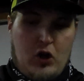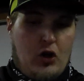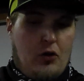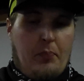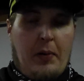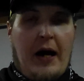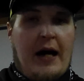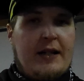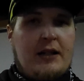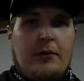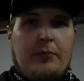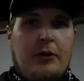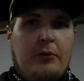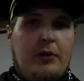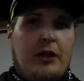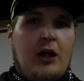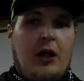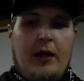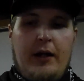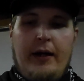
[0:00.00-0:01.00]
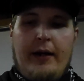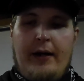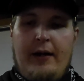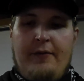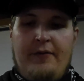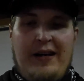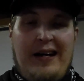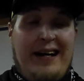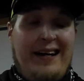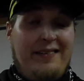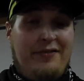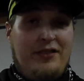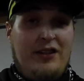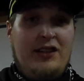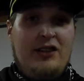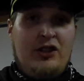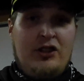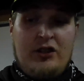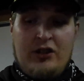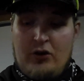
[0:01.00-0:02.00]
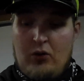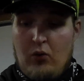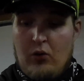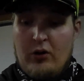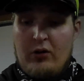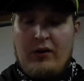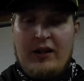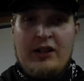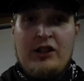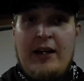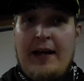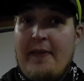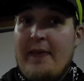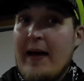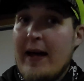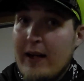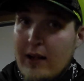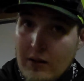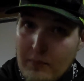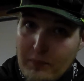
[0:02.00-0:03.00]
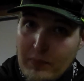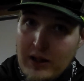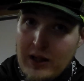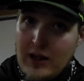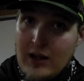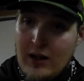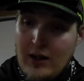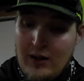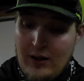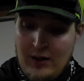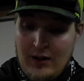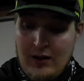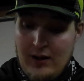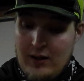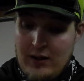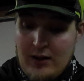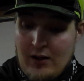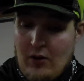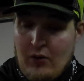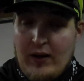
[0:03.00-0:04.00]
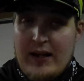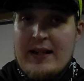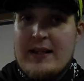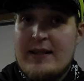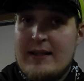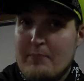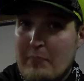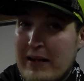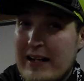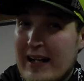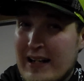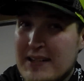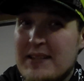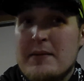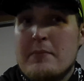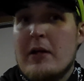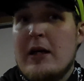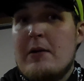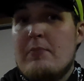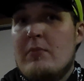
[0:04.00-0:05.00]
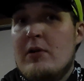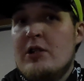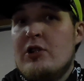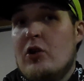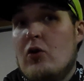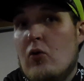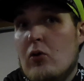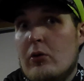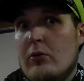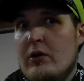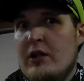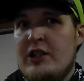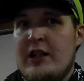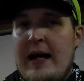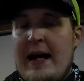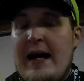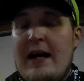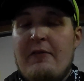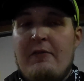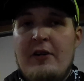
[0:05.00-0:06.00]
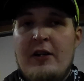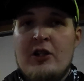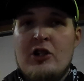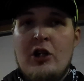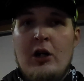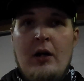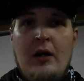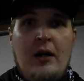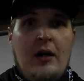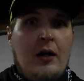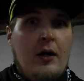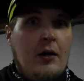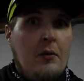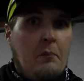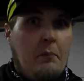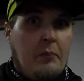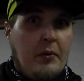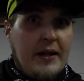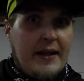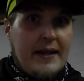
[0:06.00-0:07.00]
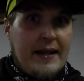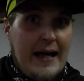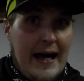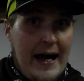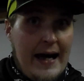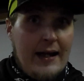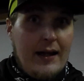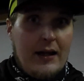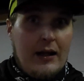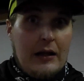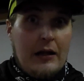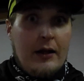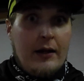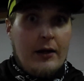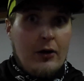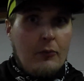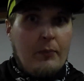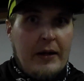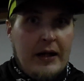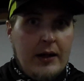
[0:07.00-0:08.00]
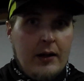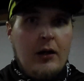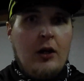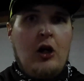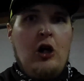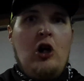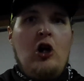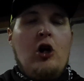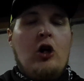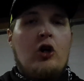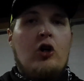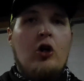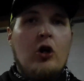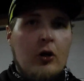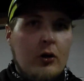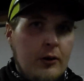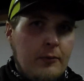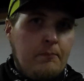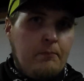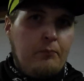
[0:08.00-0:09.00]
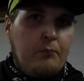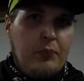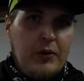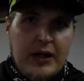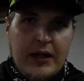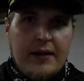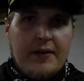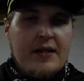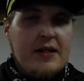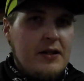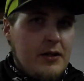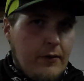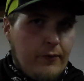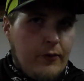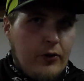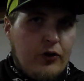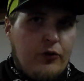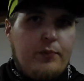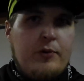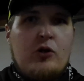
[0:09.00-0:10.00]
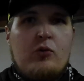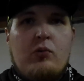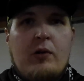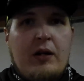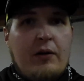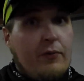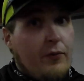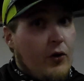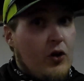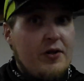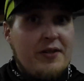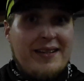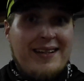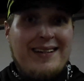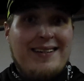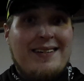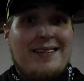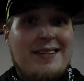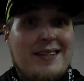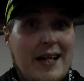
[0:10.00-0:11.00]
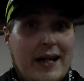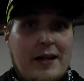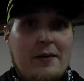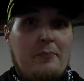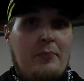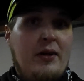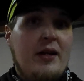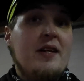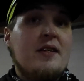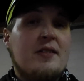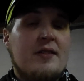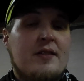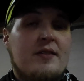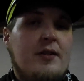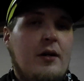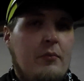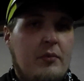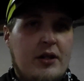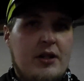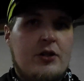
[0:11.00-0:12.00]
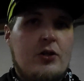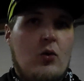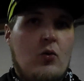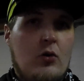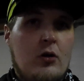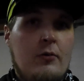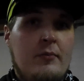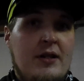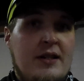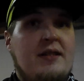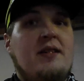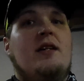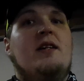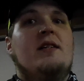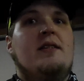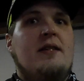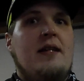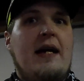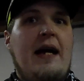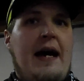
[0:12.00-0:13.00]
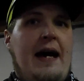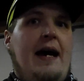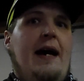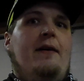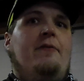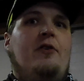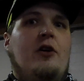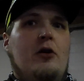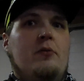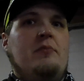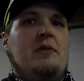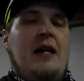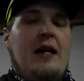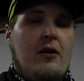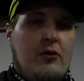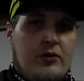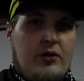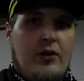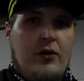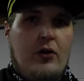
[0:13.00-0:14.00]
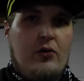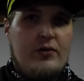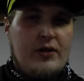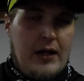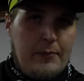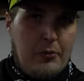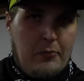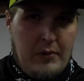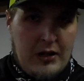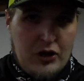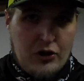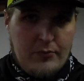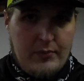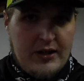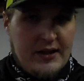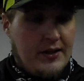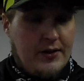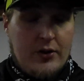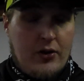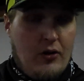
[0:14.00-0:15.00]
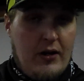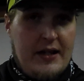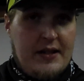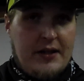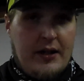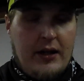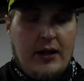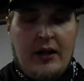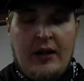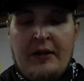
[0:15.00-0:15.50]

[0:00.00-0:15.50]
possibly be cutting off a ½ inch, quarter inch, and that could be, it may not seem like much, a quarter inch, a ½ inch, but that little bit could be the difference between first and second place in some of these tournaments, because they have come down to those type of measurements. It's crazy.